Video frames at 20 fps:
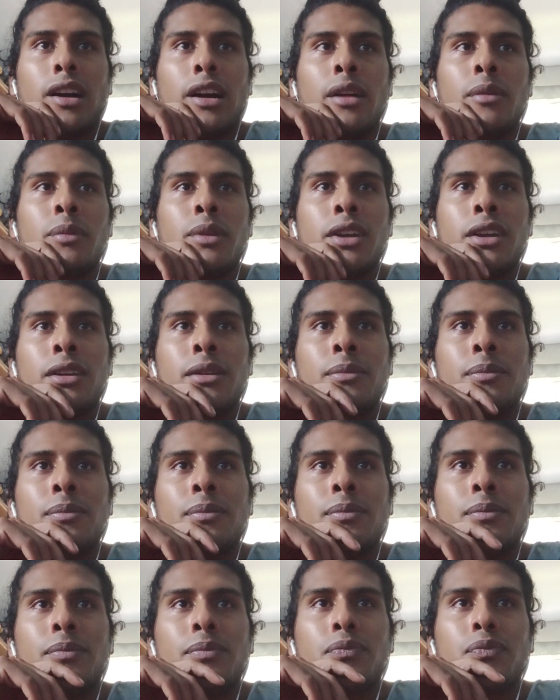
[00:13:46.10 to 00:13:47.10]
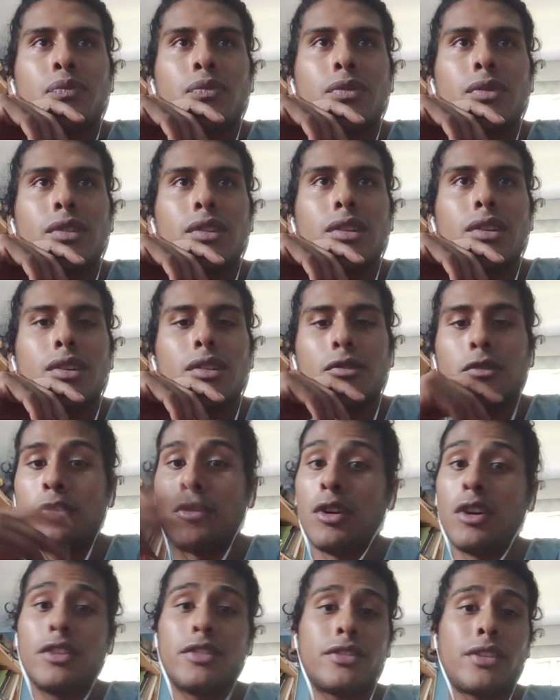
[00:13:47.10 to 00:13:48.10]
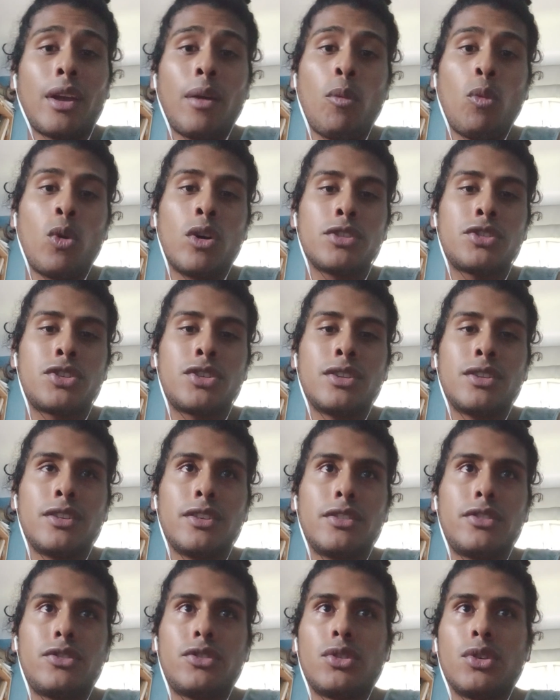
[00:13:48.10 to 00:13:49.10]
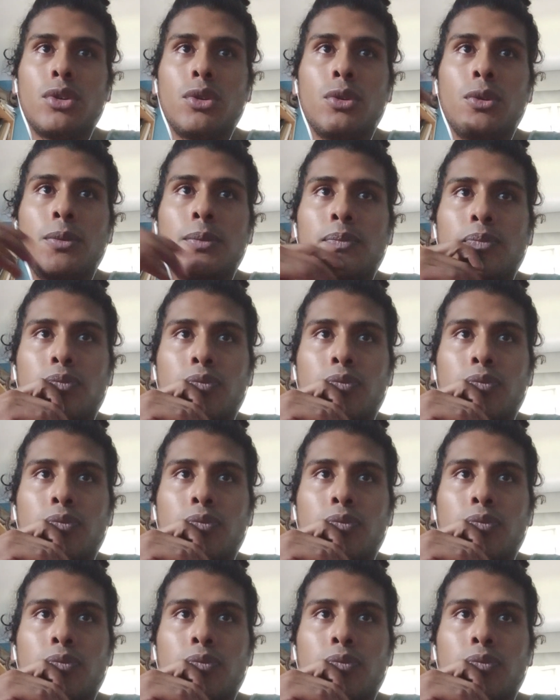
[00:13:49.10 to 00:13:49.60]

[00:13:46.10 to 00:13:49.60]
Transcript: I mean, first time watching this too.